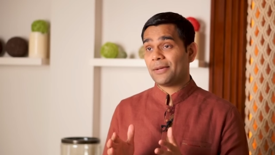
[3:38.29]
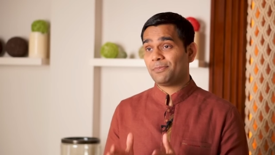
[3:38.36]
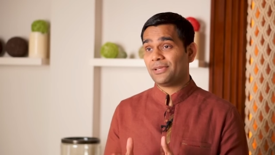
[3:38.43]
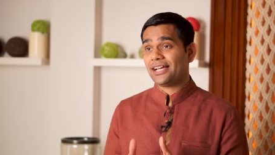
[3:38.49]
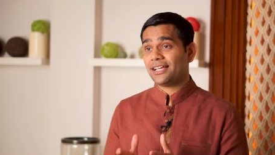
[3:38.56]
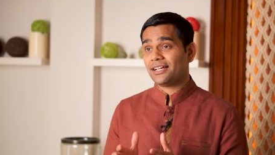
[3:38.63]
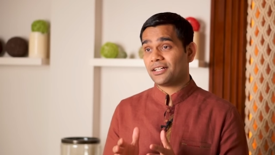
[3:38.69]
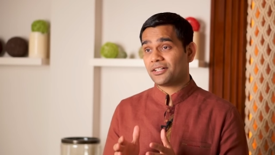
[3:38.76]

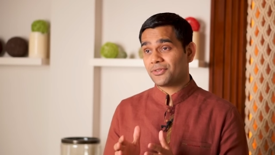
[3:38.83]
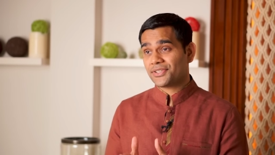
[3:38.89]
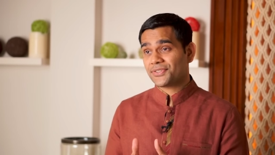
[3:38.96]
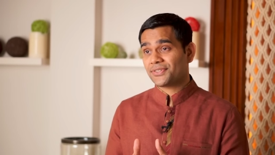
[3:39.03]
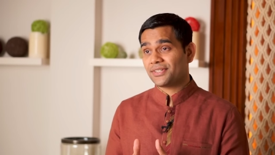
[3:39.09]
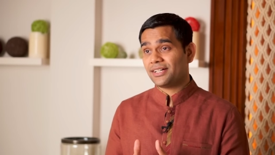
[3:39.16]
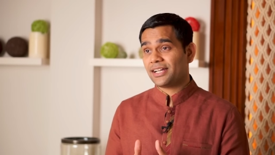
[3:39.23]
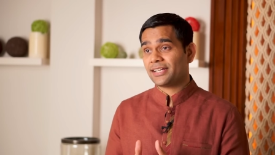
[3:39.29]
apply a
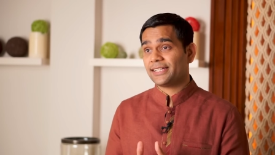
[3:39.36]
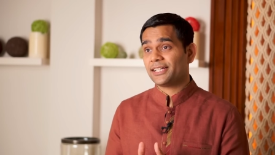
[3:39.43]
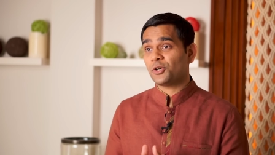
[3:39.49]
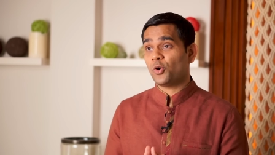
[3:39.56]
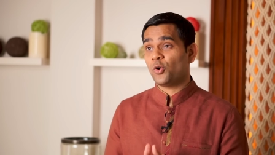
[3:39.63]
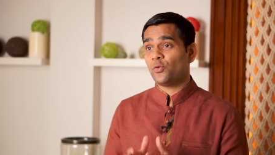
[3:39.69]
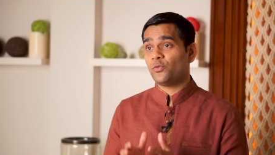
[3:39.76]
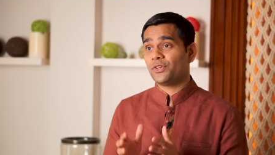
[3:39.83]
crushed garlic
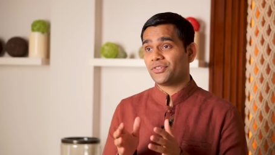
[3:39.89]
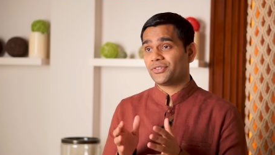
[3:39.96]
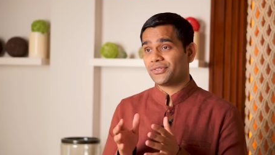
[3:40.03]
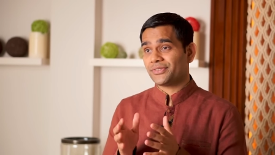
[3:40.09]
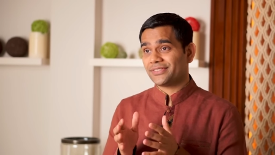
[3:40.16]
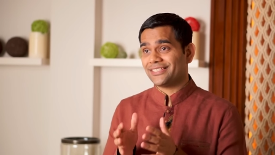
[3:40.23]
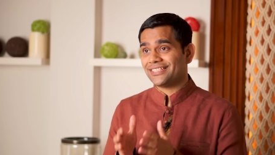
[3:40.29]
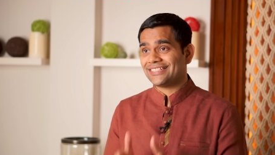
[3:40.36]

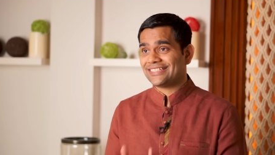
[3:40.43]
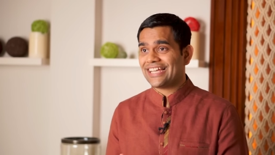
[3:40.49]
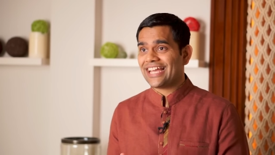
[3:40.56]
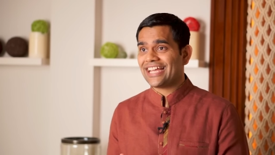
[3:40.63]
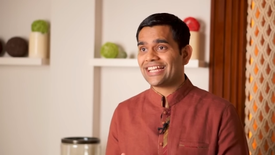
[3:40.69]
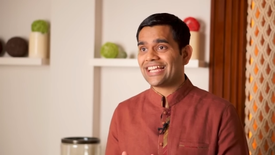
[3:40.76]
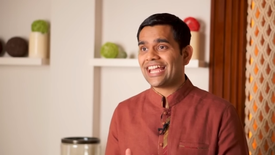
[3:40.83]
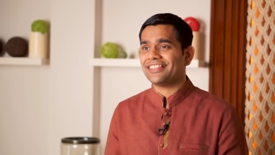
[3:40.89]
over the
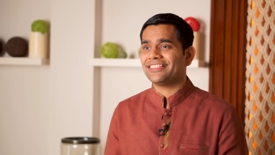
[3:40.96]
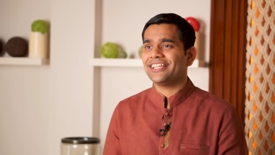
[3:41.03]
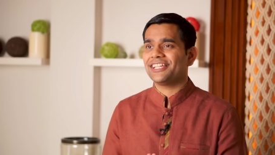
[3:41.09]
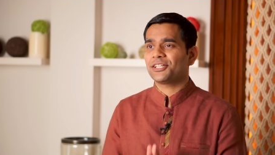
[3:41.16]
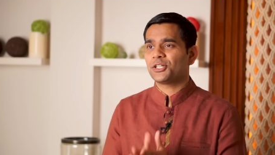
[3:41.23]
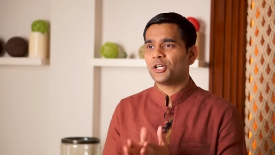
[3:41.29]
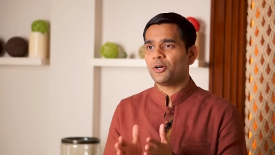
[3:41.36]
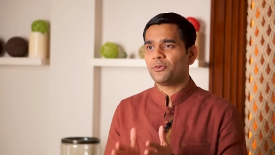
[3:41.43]
tag and
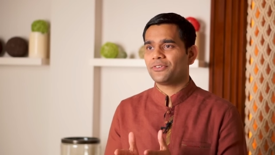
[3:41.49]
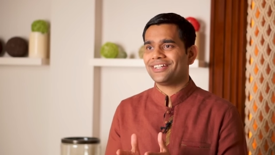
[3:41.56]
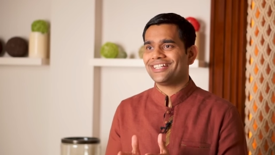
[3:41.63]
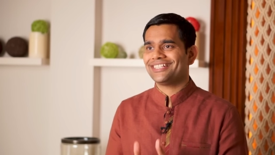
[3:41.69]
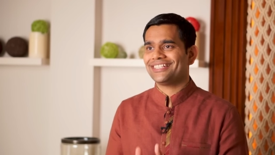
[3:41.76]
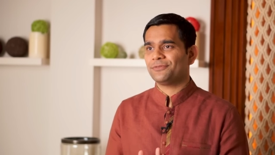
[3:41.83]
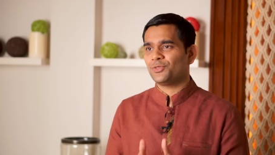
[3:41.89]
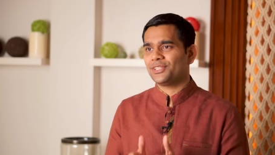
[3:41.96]
then cover
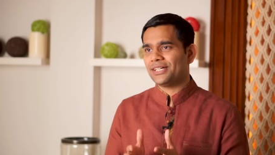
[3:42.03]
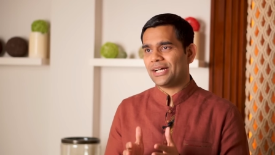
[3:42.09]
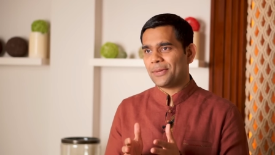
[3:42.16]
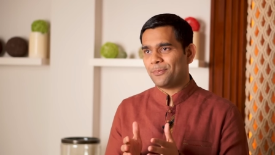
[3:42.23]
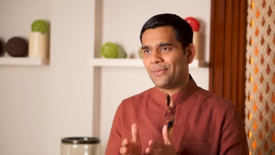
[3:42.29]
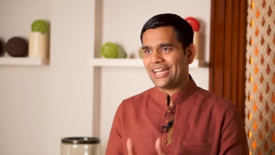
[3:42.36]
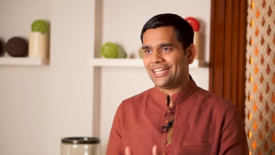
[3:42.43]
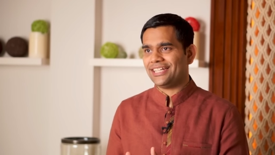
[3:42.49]
it with a
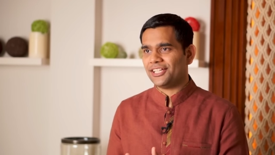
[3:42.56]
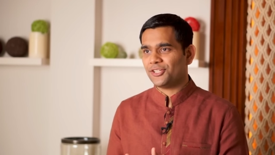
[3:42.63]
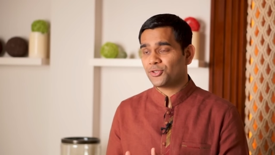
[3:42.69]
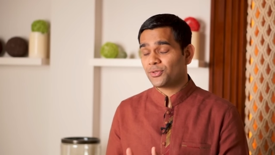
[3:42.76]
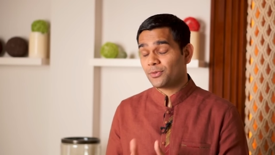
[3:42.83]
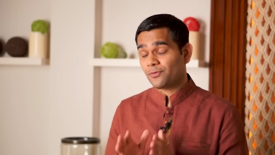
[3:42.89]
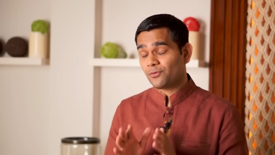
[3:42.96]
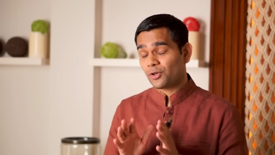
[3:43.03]

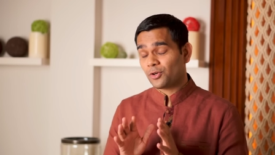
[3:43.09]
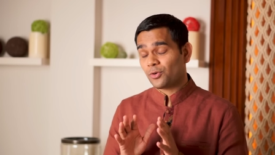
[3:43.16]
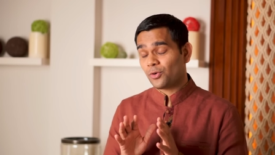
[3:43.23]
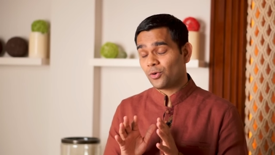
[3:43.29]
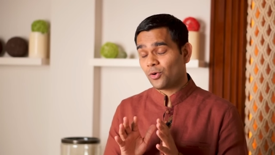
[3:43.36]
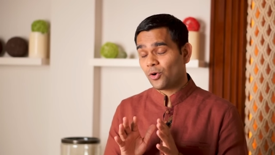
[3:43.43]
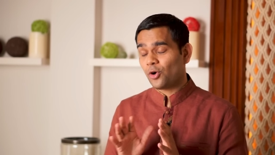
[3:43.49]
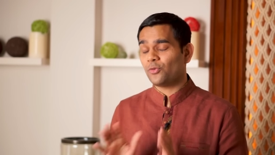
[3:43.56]
bandage for
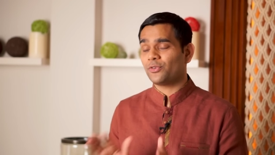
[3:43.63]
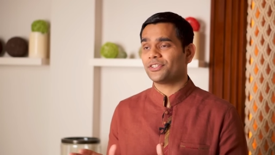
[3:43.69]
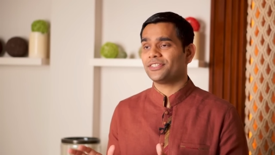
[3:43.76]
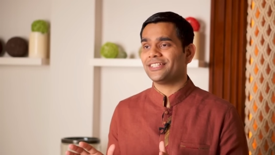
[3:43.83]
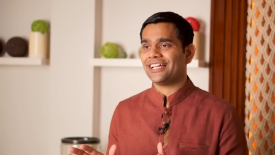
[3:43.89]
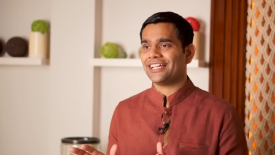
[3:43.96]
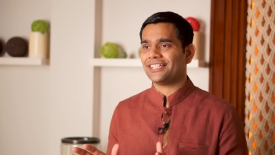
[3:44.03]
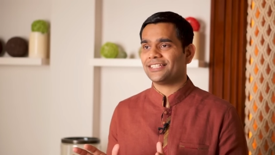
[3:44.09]
over
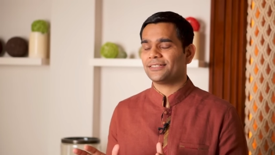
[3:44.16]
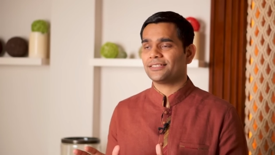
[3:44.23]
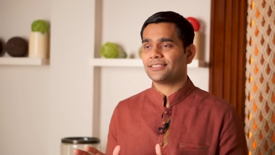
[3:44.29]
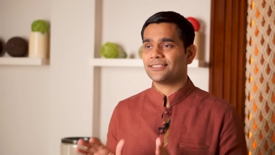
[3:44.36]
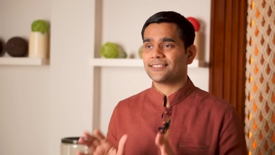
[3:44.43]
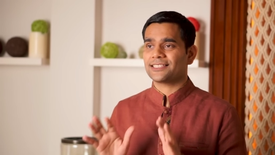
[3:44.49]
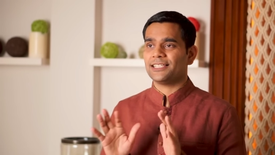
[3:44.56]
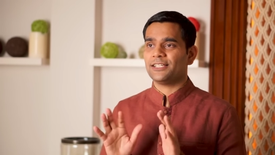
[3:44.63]
the night.
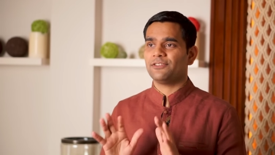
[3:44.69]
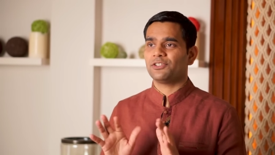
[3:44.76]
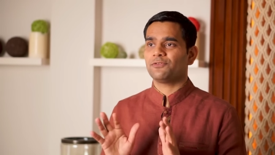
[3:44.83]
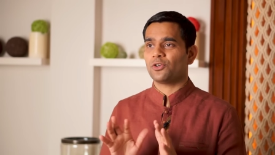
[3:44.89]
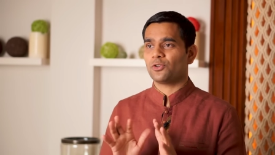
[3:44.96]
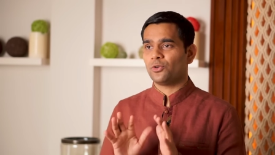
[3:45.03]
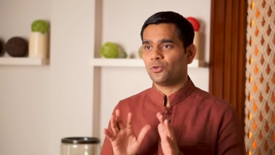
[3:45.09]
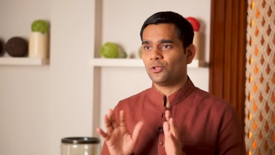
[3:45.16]
Just leave it
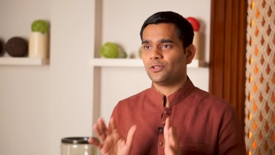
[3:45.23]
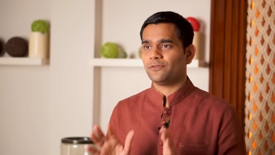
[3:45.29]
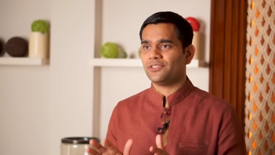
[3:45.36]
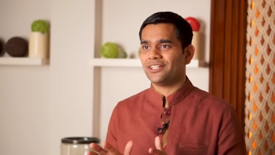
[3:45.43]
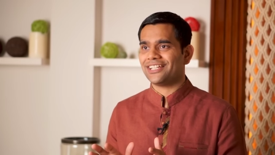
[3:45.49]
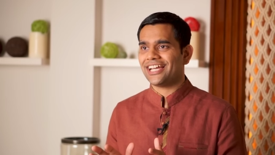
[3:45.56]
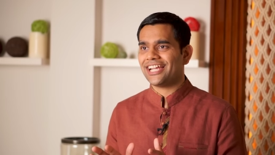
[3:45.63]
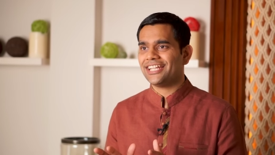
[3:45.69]
for whole of
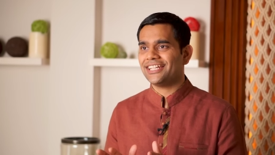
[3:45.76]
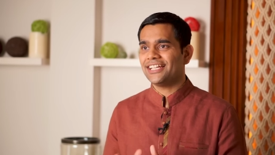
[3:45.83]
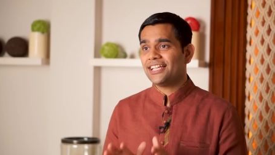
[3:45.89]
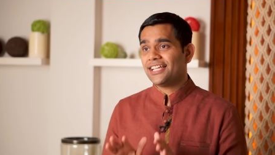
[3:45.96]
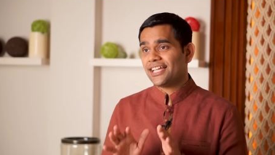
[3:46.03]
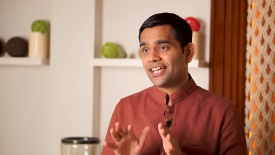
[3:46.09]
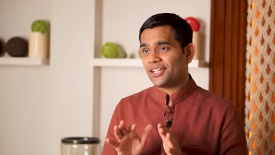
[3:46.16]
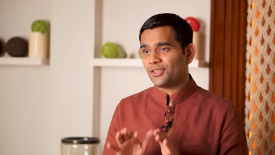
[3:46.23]
the night
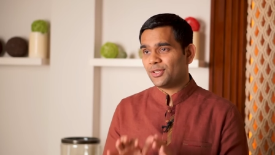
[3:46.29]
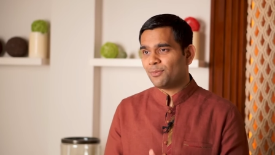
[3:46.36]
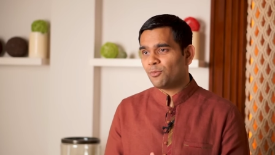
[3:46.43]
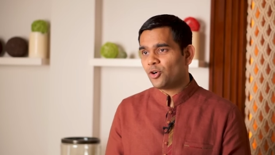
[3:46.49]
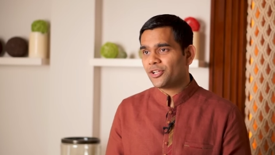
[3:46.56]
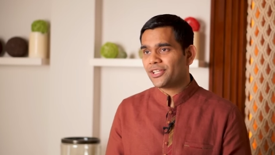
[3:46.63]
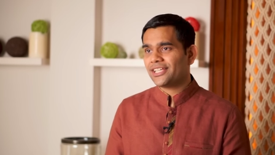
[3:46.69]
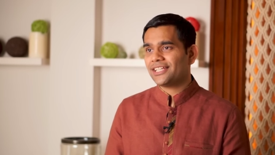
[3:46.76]
and in the
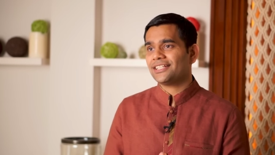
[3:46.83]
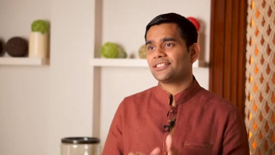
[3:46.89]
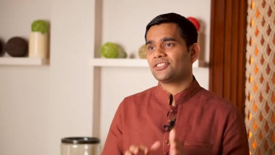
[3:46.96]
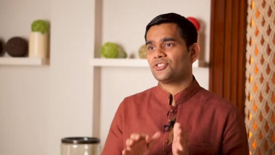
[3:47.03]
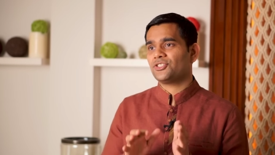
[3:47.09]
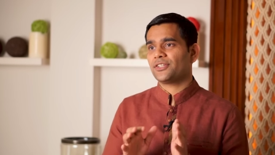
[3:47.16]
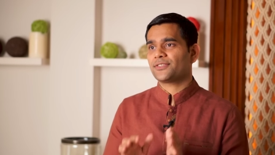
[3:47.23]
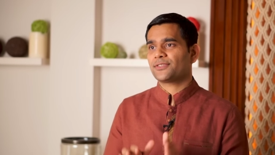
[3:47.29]
morning
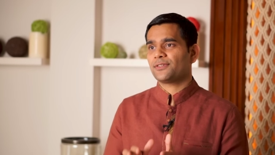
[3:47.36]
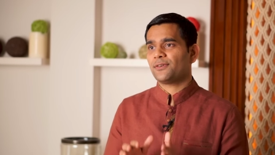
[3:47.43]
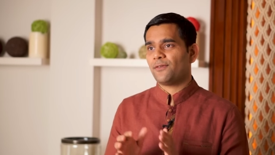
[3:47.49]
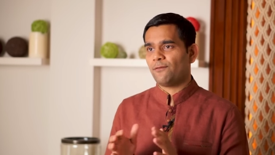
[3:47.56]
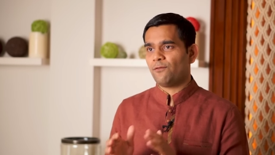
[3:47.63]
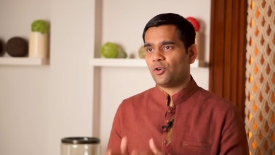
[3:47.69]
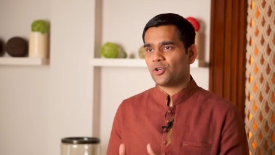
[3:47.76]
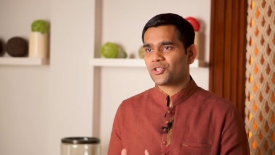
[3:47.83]
just
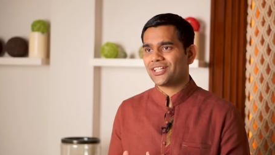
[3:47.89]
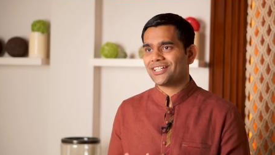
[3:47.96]
wash